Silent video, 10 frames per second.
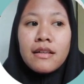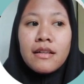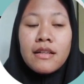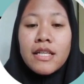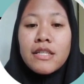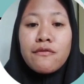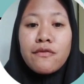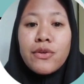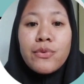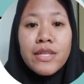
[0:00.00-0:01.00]
last
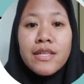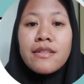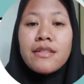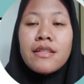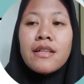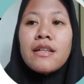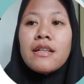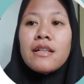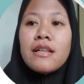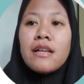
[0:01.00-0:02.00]
few years
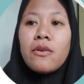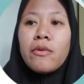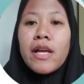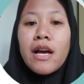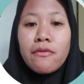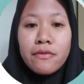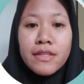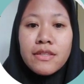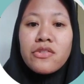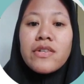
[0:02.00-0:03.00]
when I feel
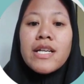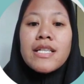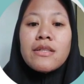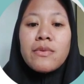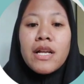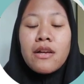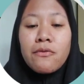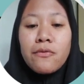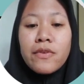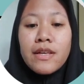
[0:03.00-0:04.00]
stress, when I
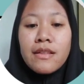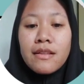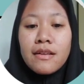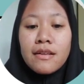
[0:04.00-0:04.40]
feel